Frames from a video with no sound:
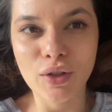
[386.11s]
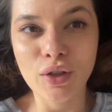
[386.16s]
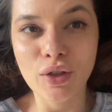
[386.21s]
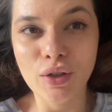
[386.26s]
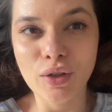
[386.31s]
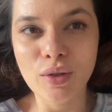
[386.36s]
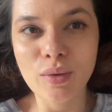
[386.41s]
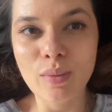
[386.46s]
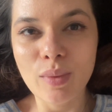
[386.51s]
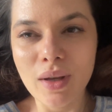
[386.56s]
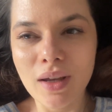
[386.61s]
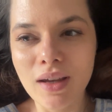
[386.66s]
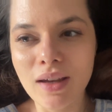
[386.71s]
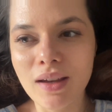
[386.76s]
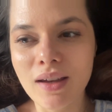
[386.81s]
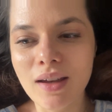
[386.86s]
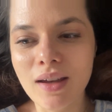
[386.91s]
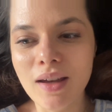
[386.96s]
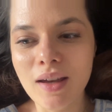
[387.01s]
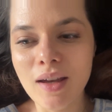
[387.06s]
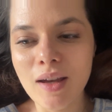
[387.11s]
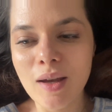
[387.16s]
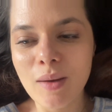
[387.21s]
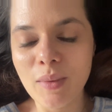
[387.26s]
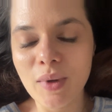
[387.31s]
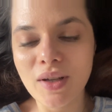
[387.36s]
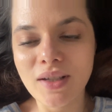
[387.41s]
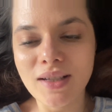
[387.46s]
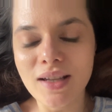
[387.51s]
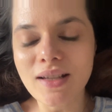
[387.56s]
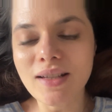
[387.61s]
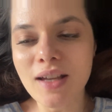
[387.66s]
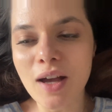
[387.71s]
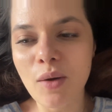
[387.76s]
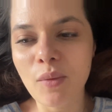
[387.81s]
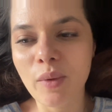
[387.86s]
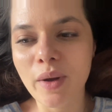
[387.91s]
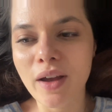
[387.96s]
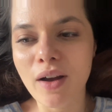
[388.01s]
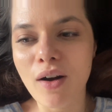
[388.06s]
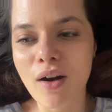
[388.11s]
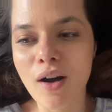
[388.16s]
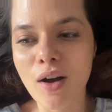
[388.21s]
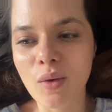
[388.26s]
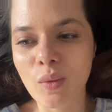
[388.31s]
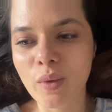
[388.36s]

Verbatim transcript: could be, because that's how we are.